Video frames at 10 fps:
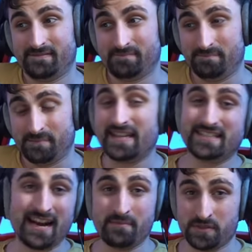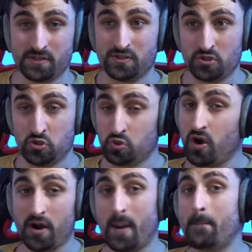many times you
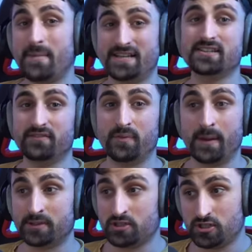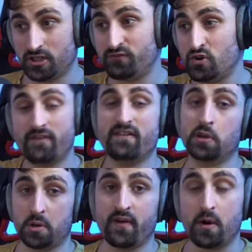are a massive advantage if you have a
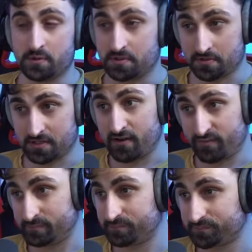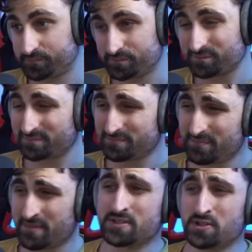lot of hours yourself.
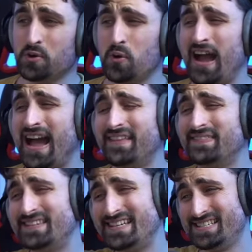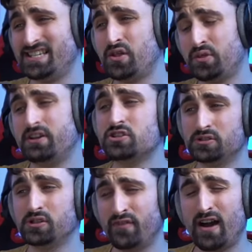So at this
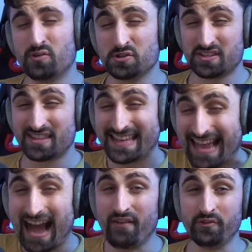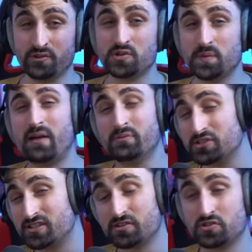threshold of hours, the average survivor
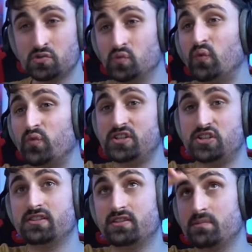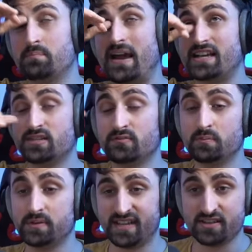starts to reach their maximum
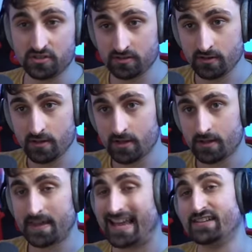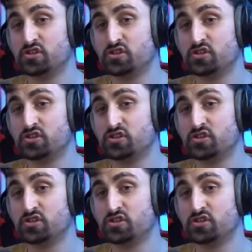potential. They get as